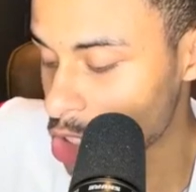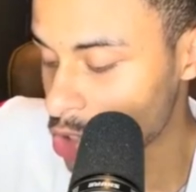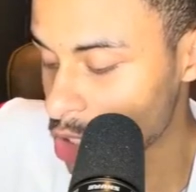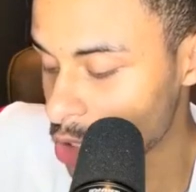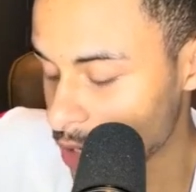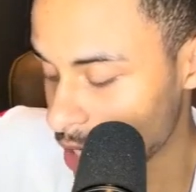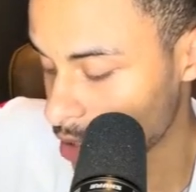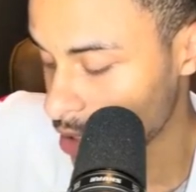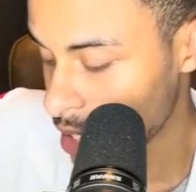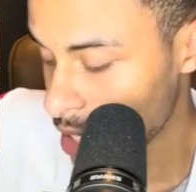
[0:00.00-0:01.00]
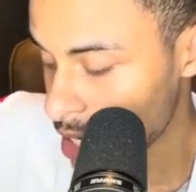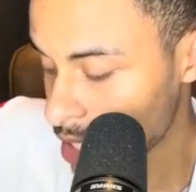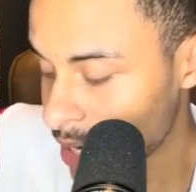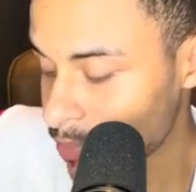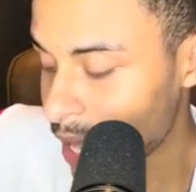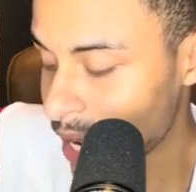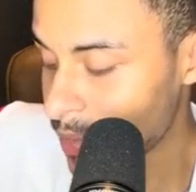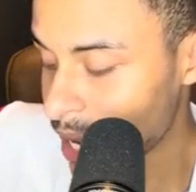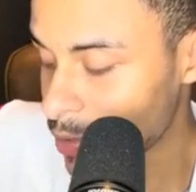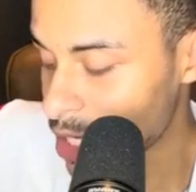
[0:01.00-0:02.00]
you to do better. That black
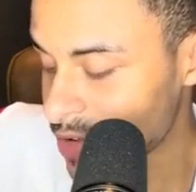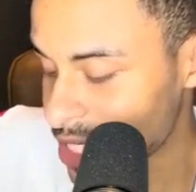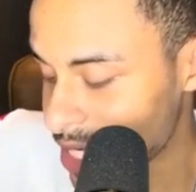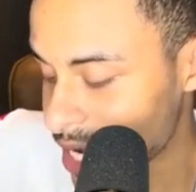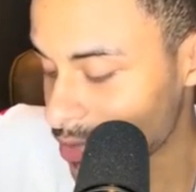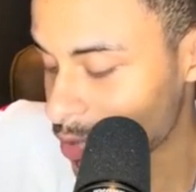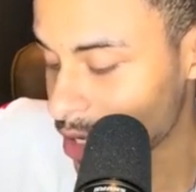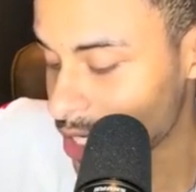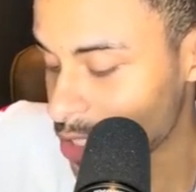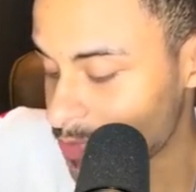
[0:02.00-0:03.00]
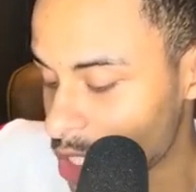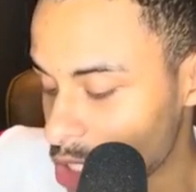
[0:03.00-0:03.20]
man will even say that while he spits